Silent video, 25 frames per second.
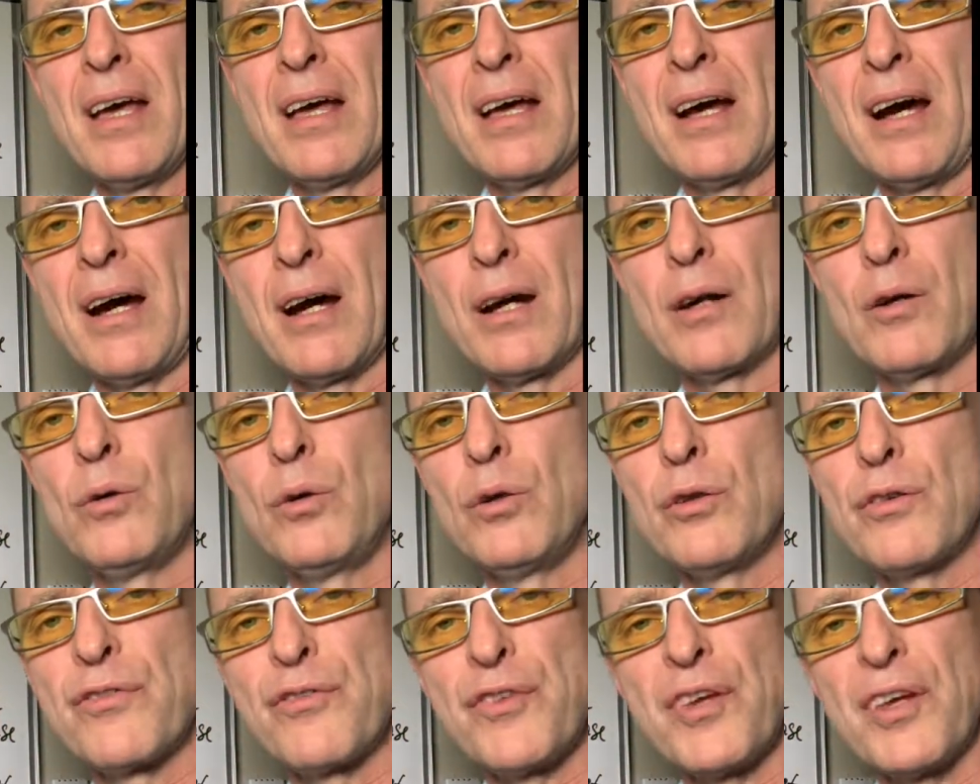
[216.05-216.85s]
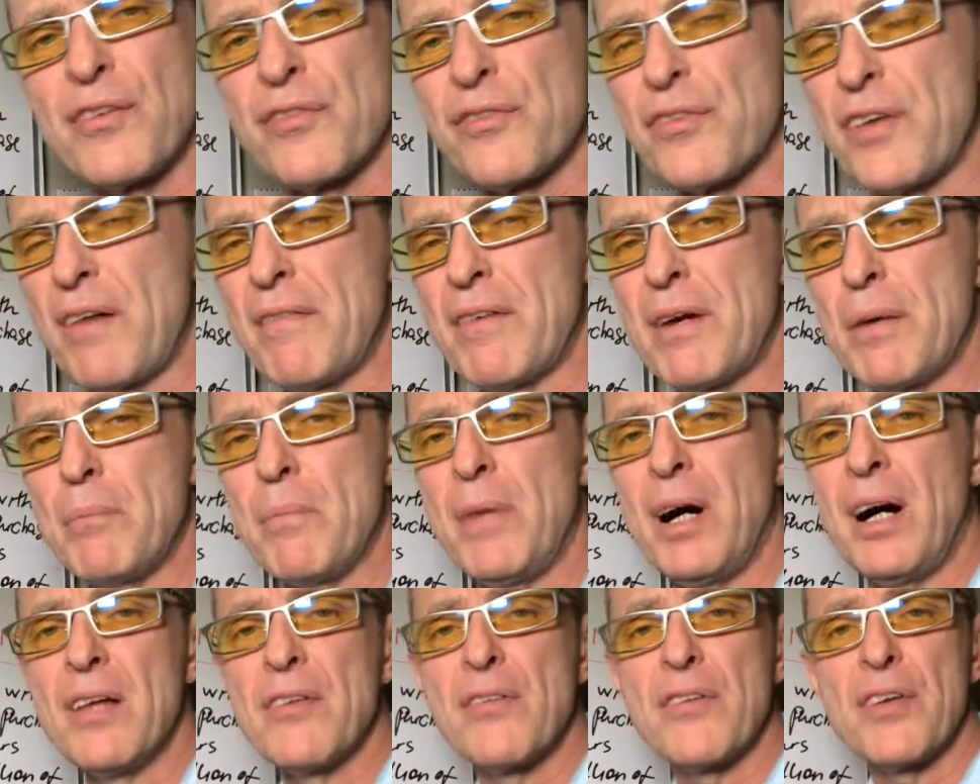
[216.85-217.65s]
a good six, seven
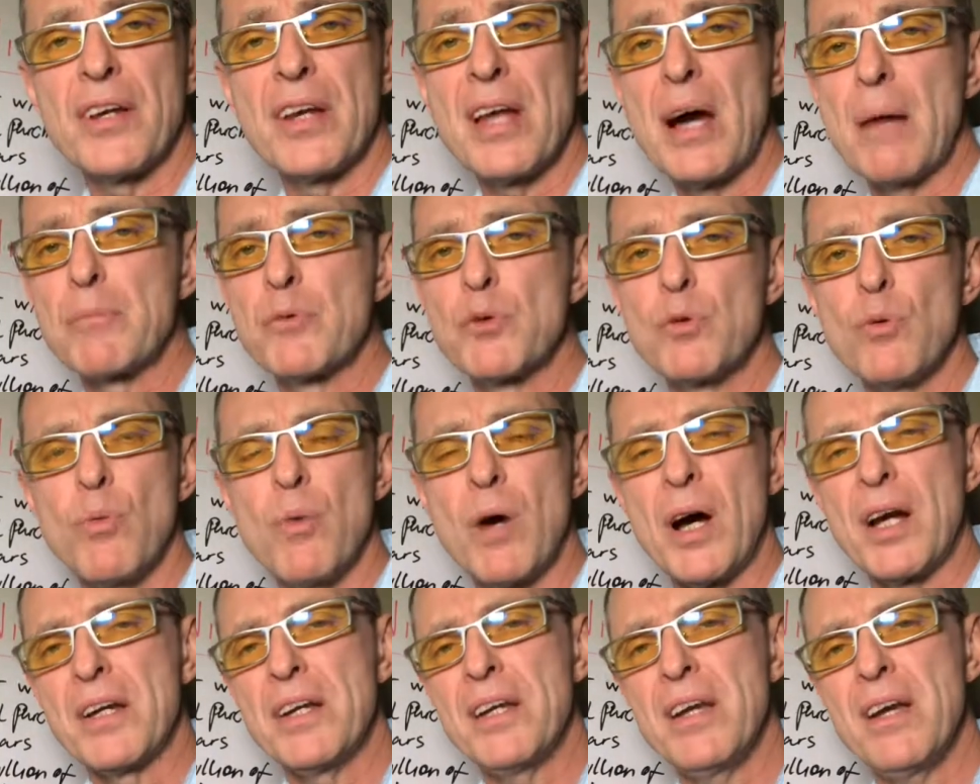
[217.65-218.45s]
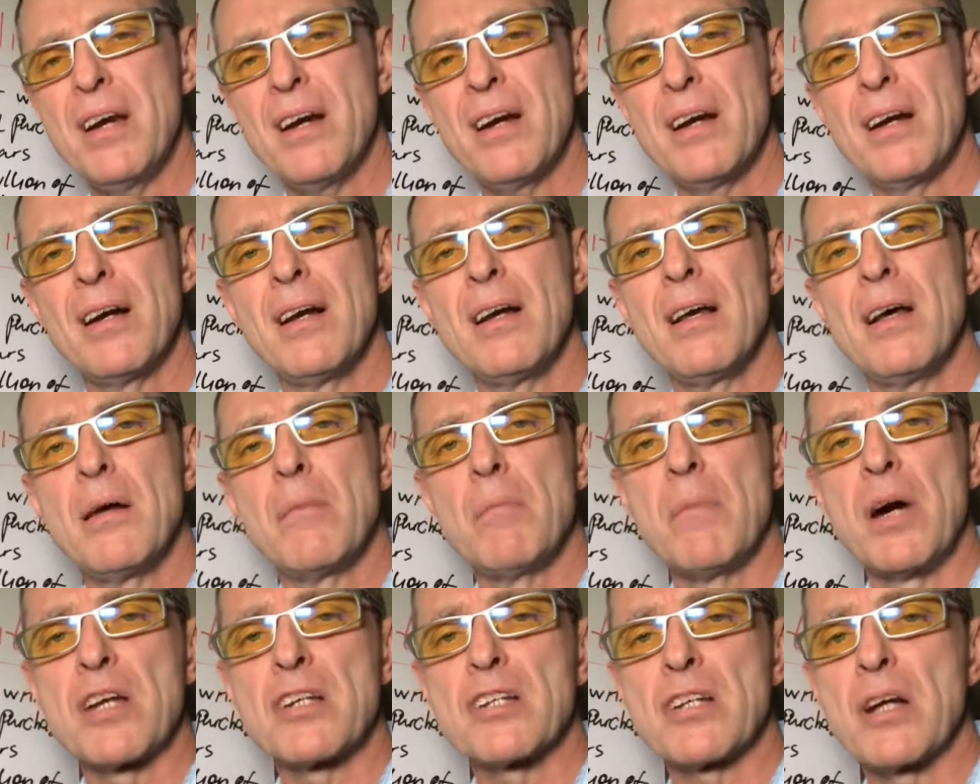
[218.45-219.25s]
months and up to one year,
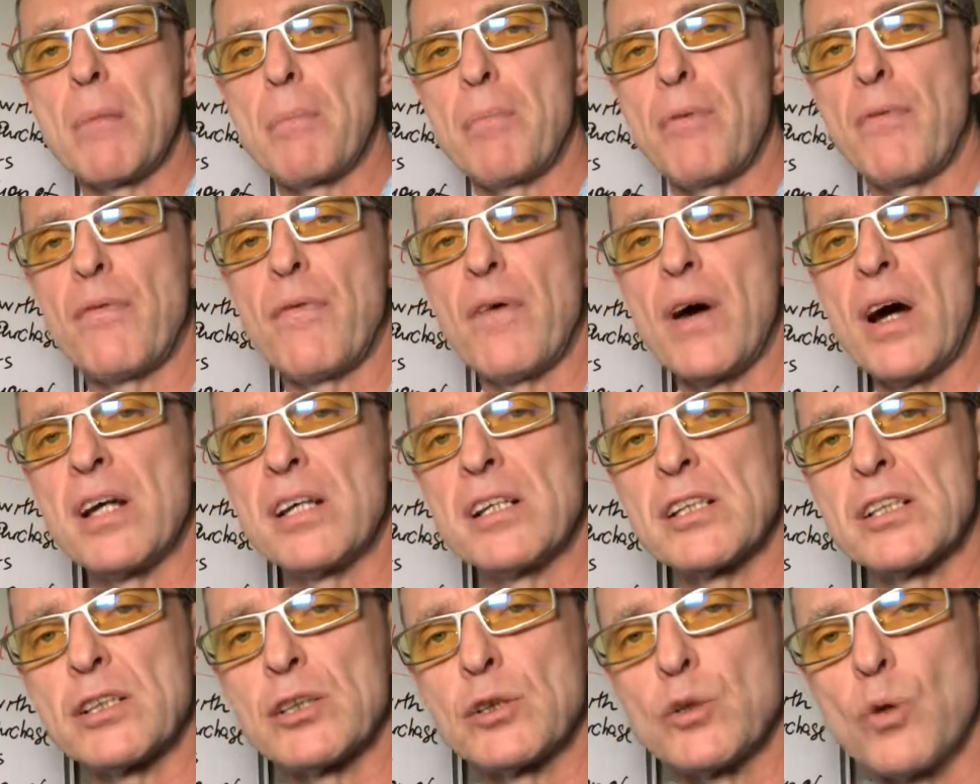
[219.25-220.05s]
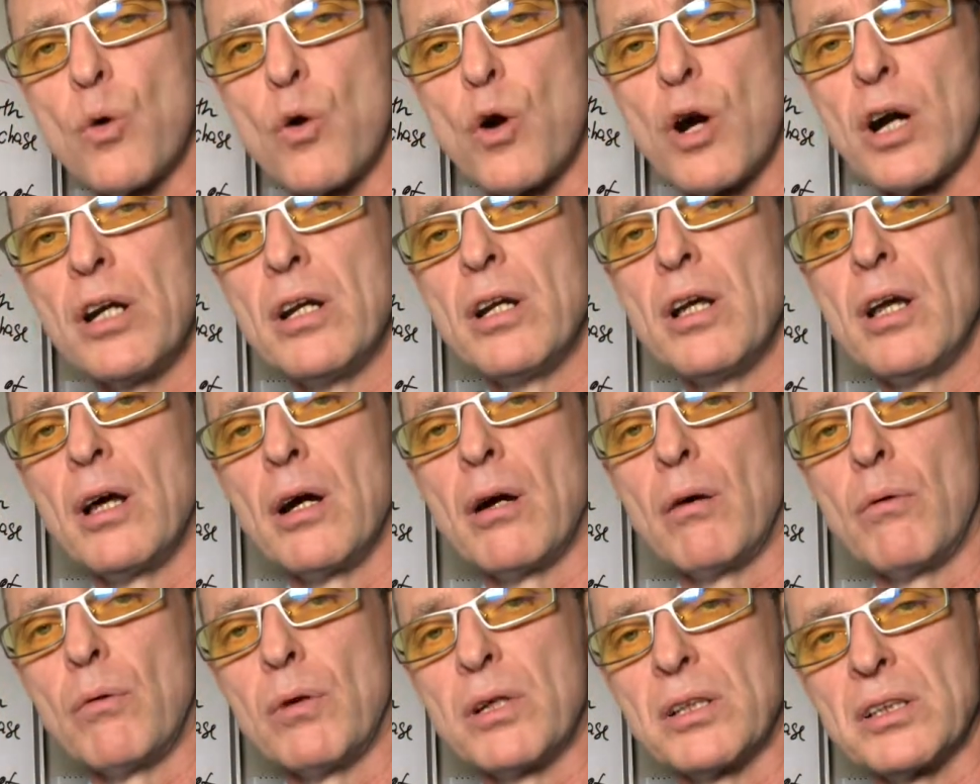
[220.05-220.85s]
my Shopify store
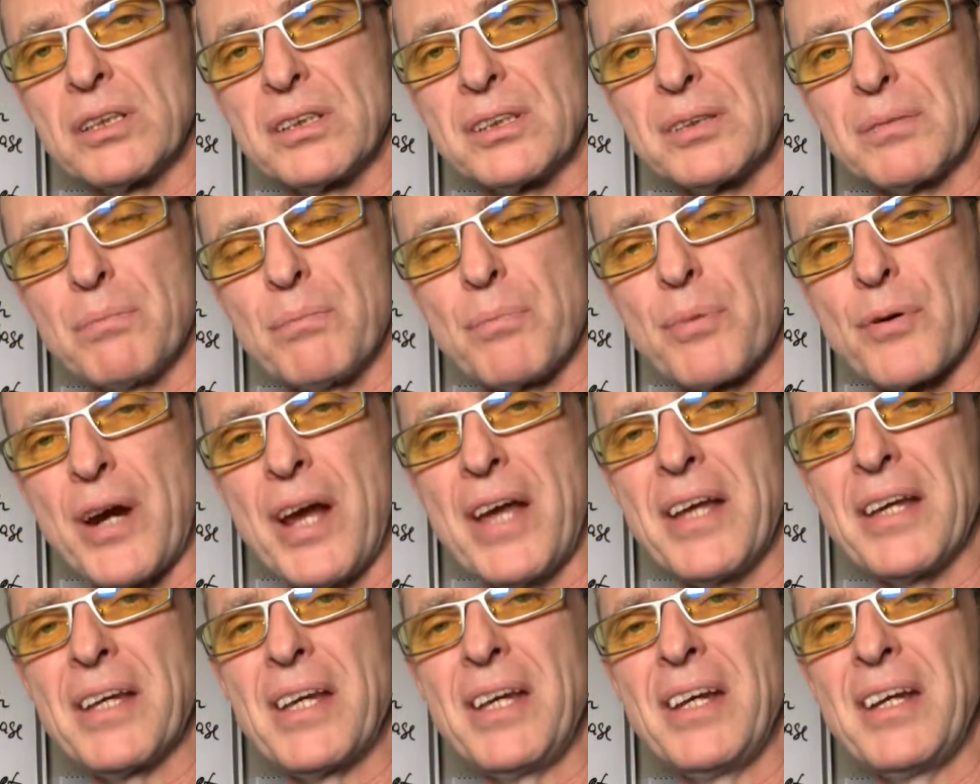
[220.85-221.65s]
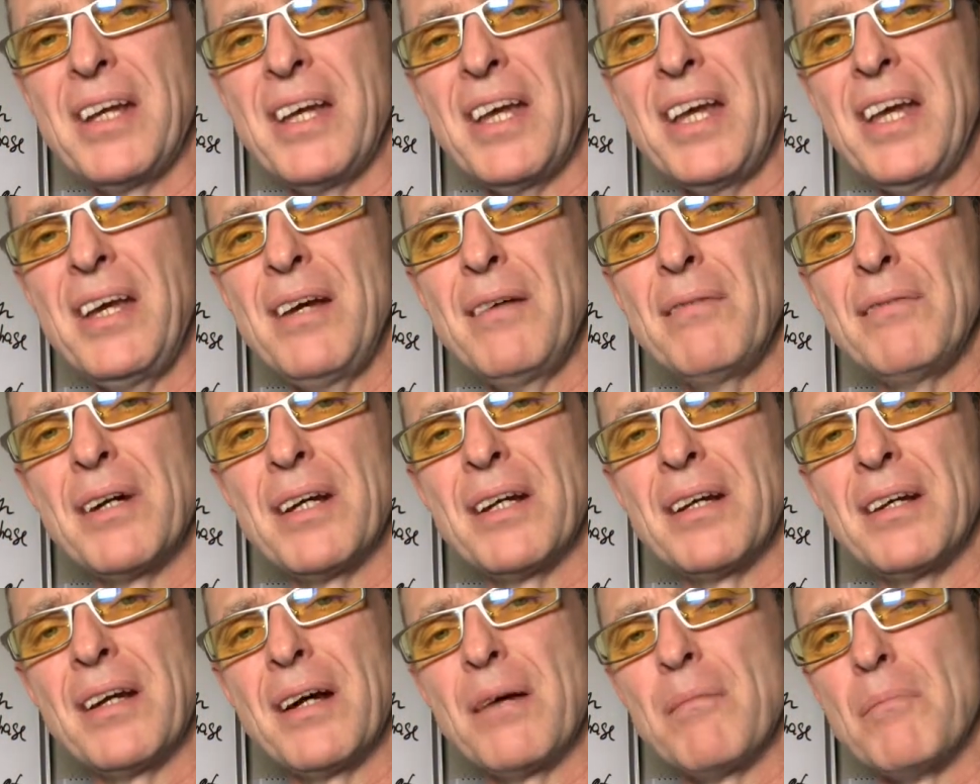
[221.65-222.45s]
was breaking
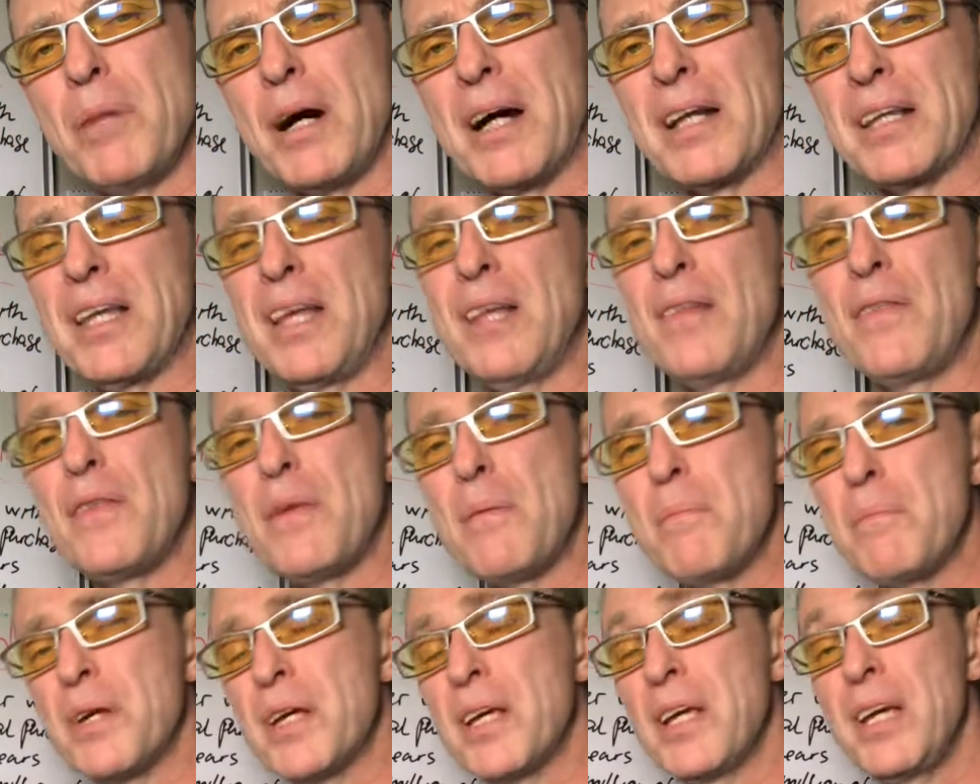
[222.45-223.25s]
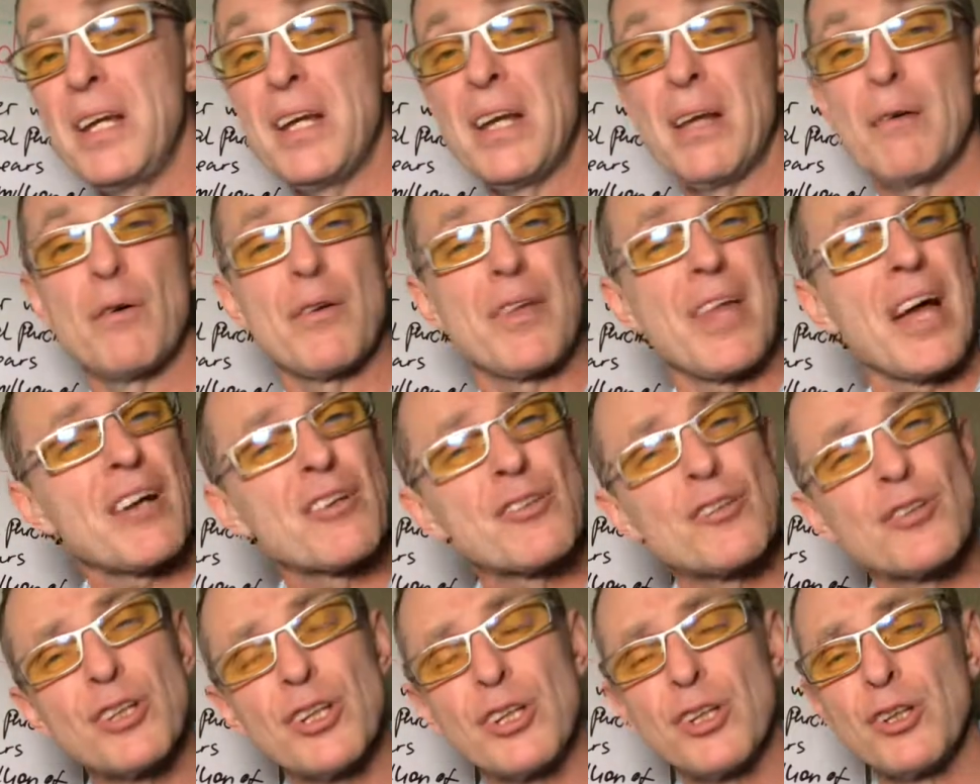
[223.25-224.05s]
even, but in the beginning, it was
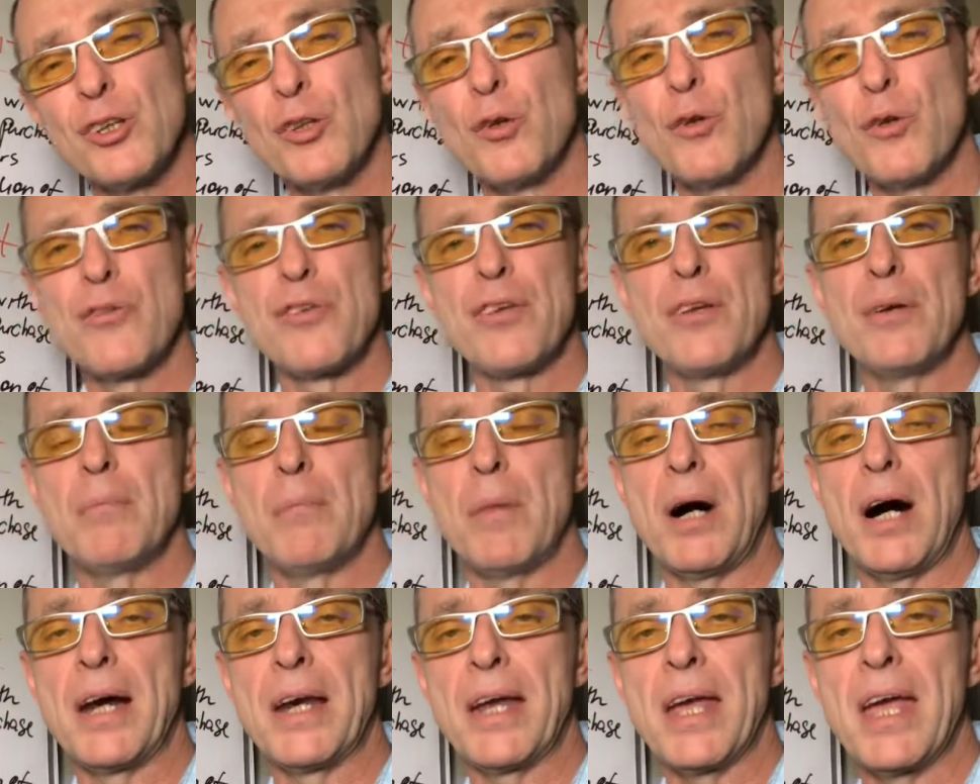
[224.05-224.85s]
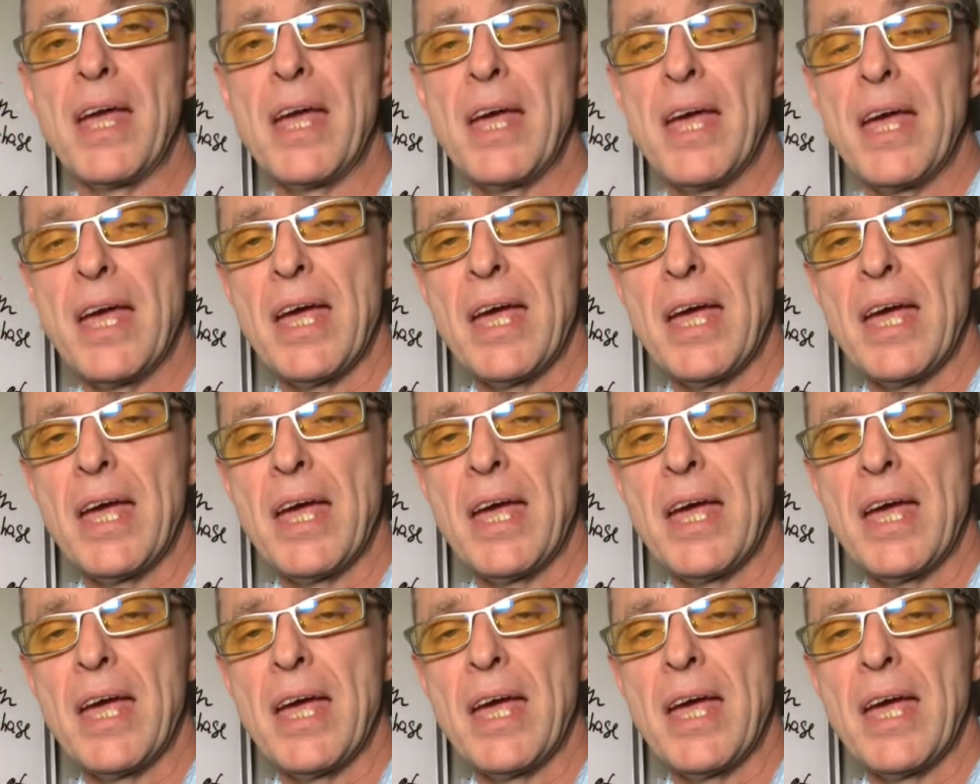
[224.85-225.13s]
actually losing money.